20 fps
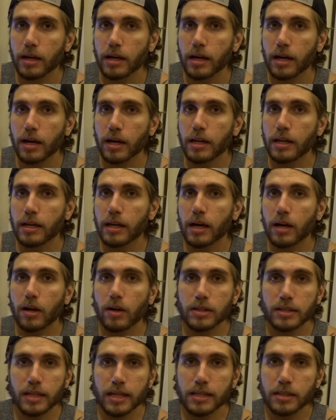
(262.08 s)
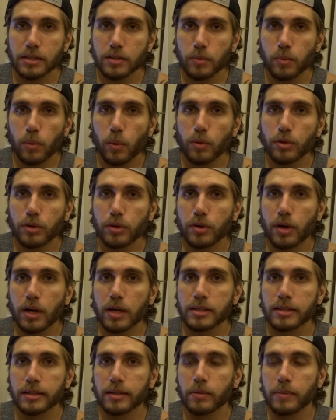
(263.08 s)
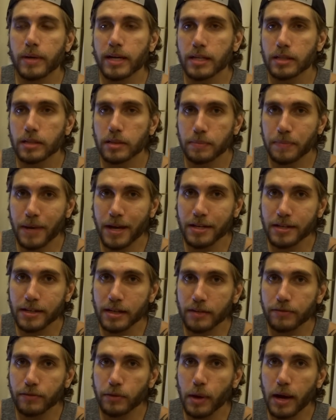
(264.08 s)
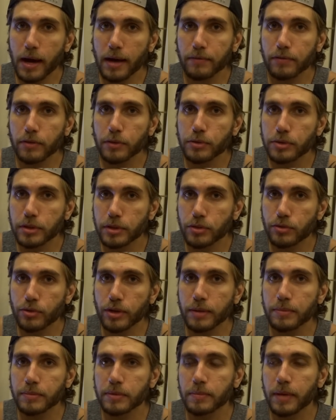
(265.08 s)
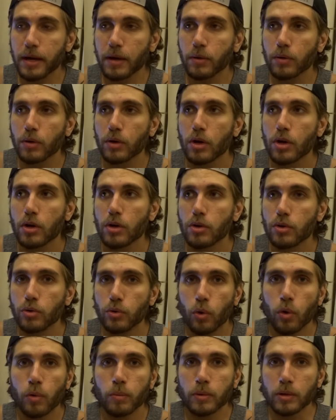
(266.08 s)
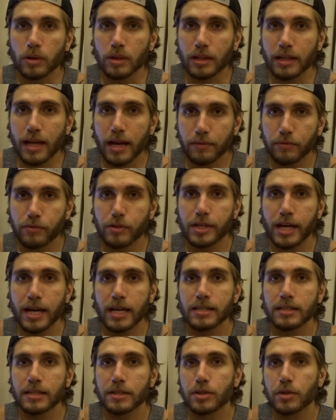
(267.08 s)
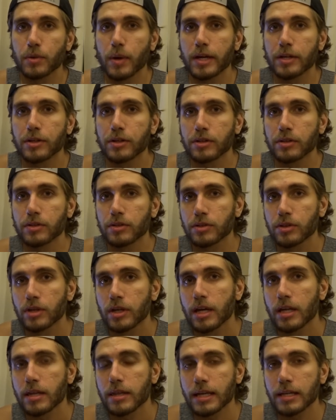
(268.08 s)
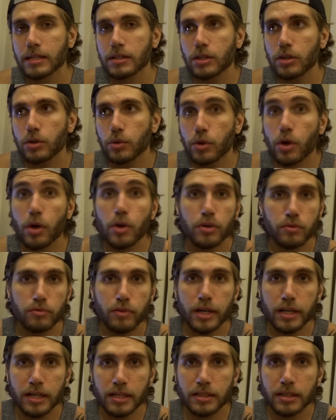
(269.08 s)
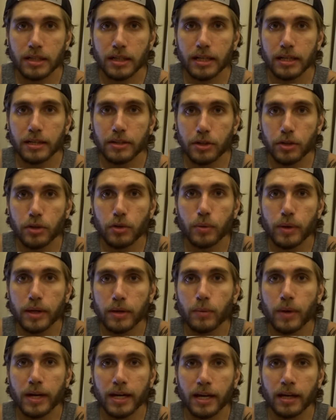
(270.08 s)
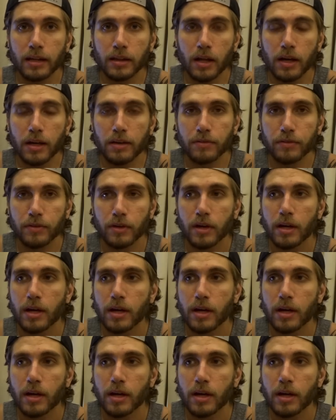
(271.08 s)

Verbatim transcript: and I say this to warn you guys a little bit, especially if you have lucid dreams about normal everyday situations, things that you could realistically do in waking life.